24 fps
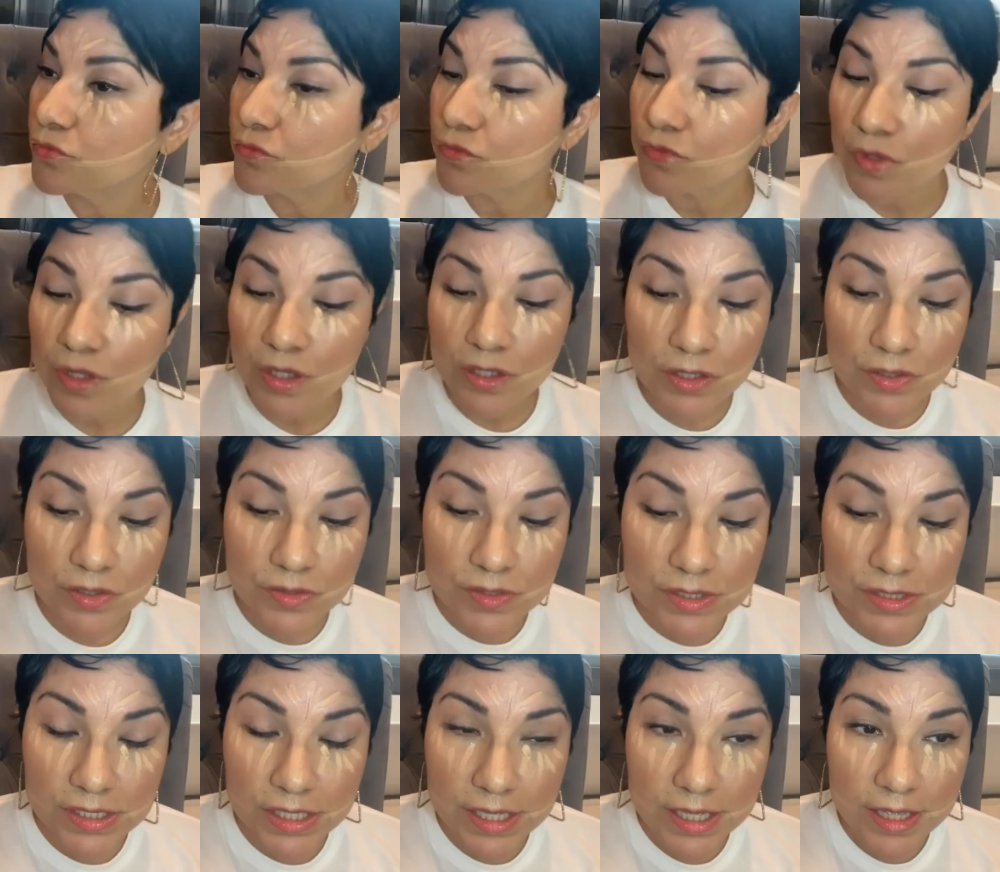You see?
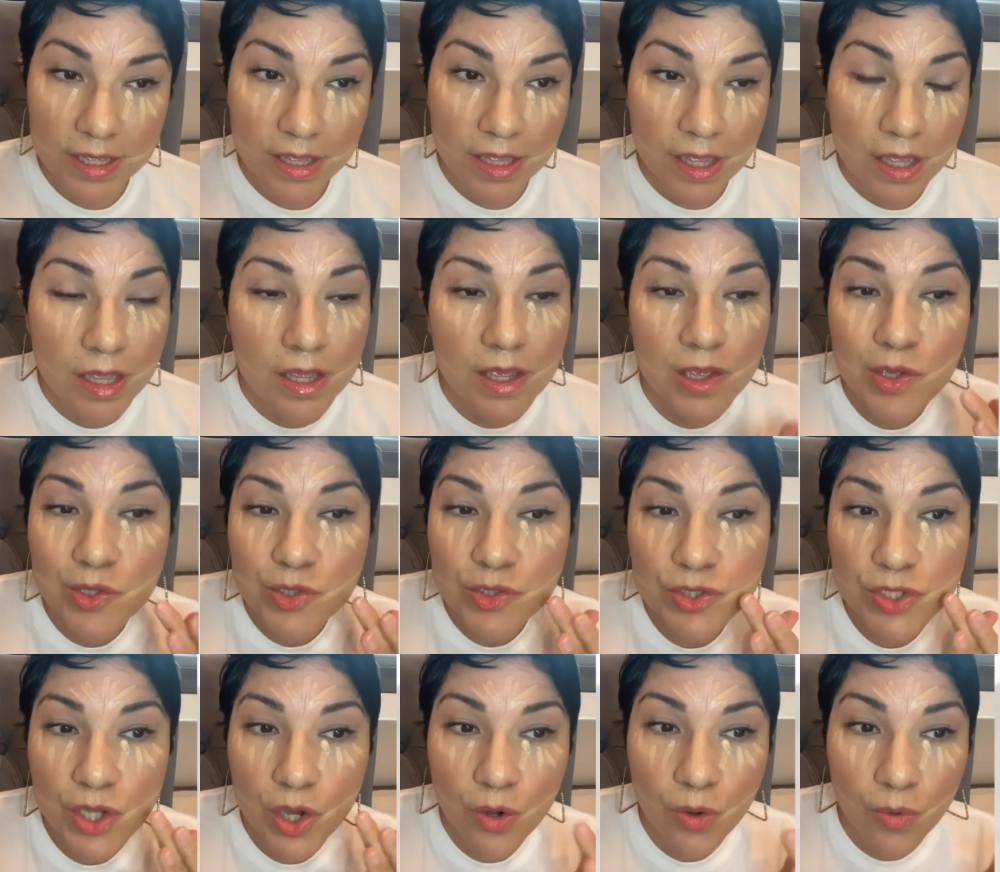
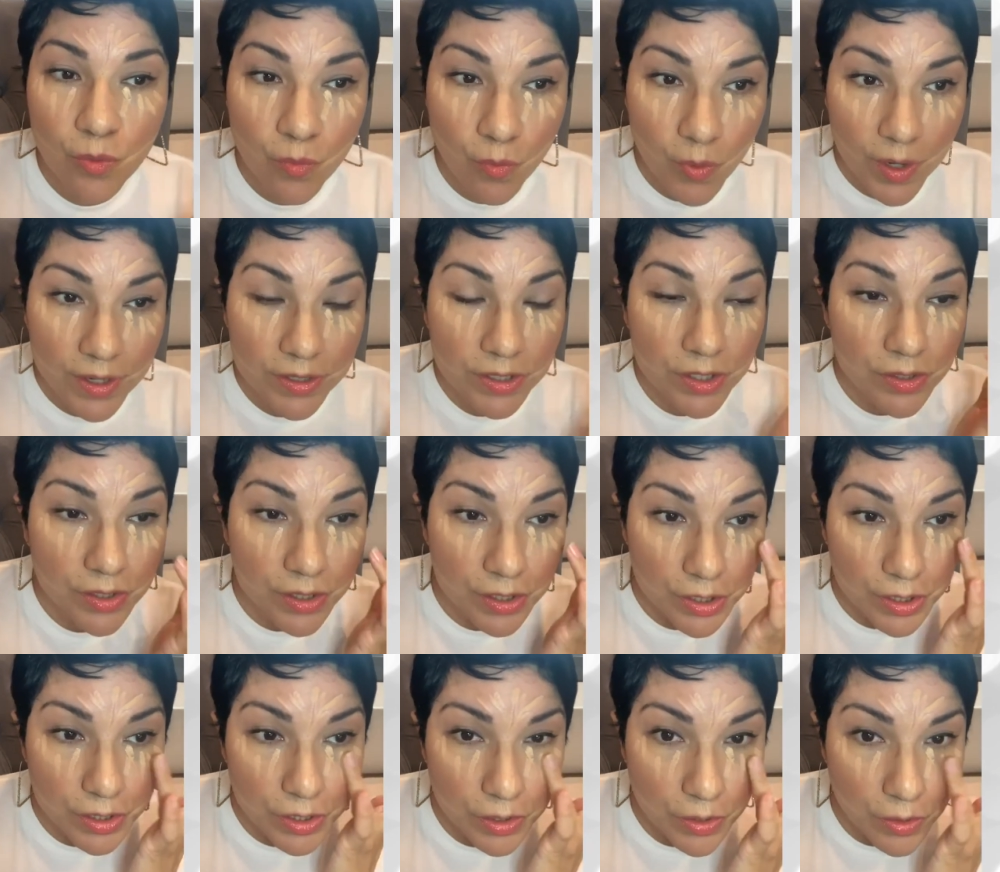So what you're gonna
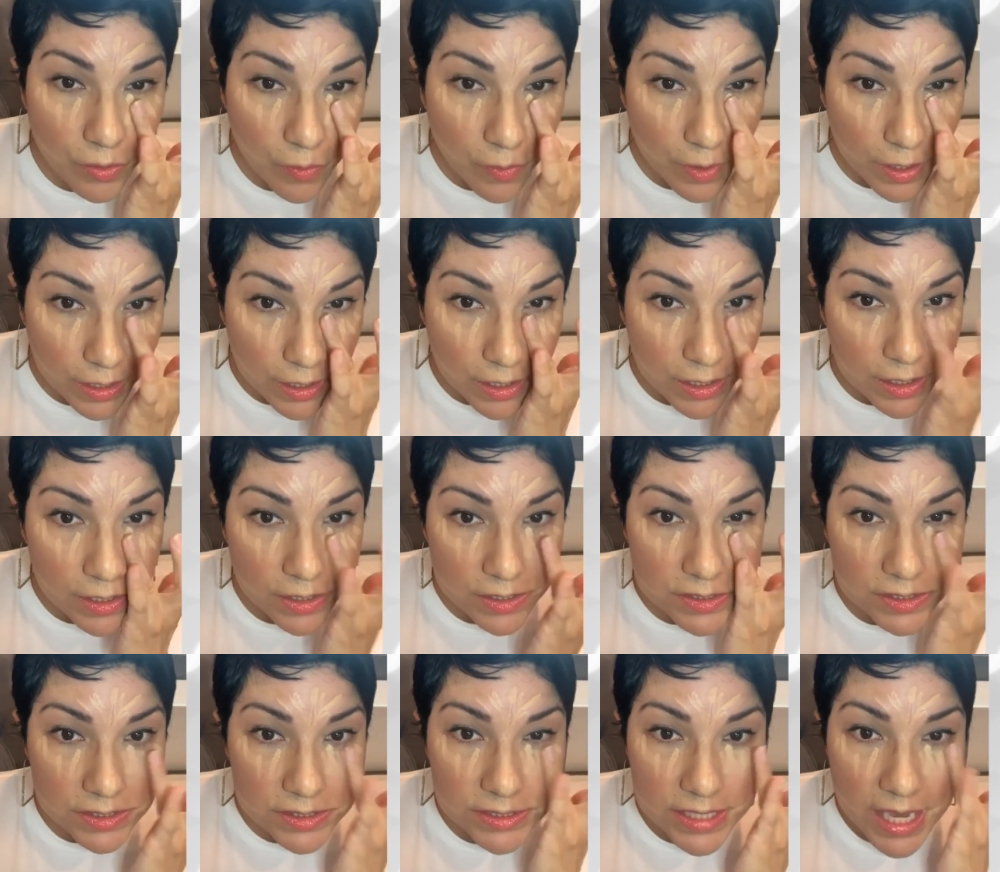do is
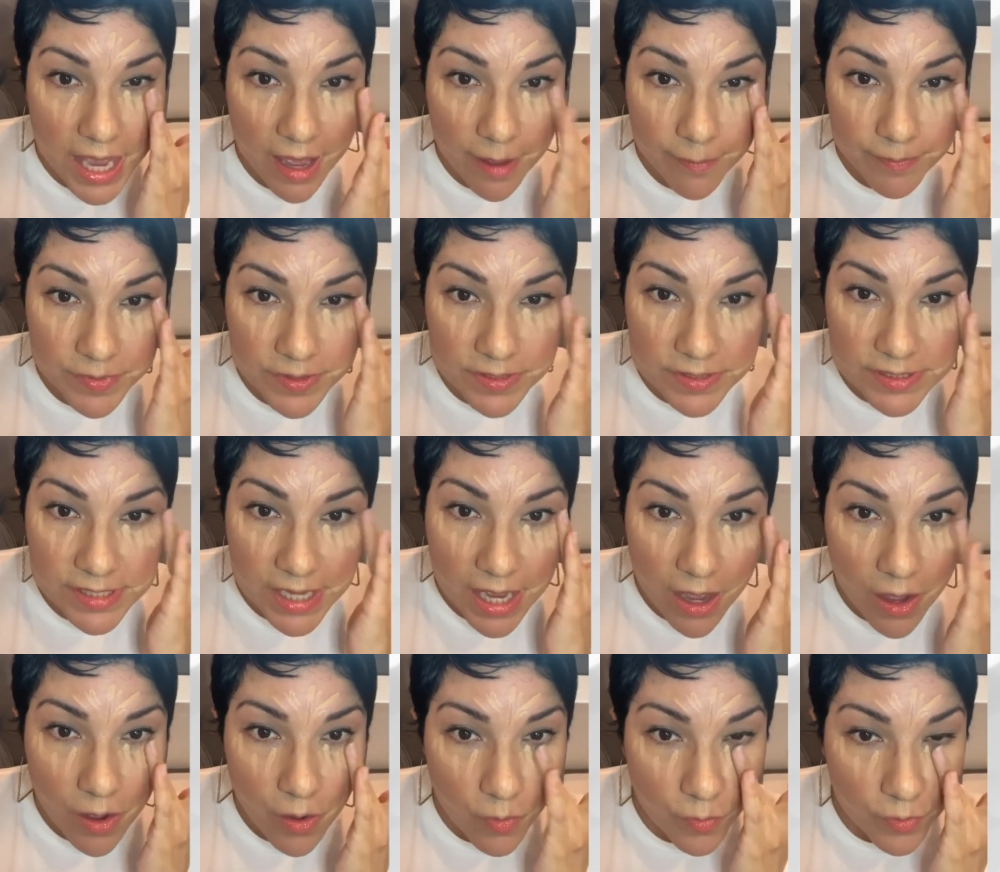tap this out
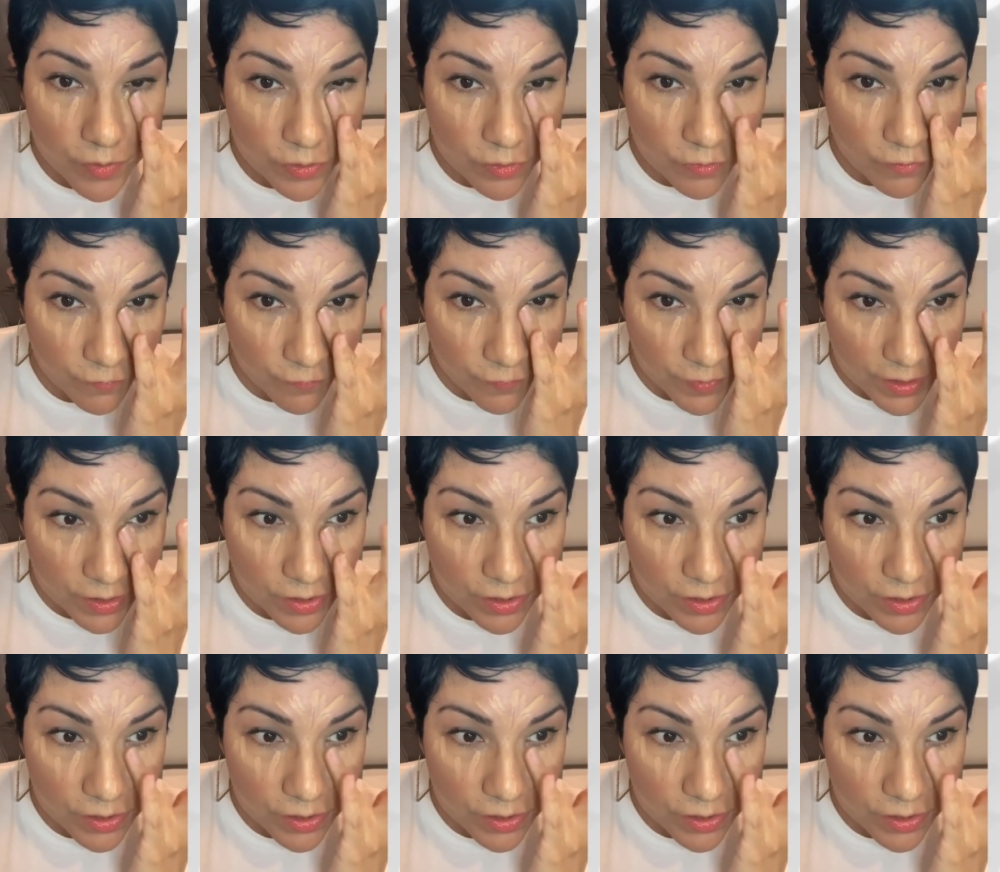with your finger.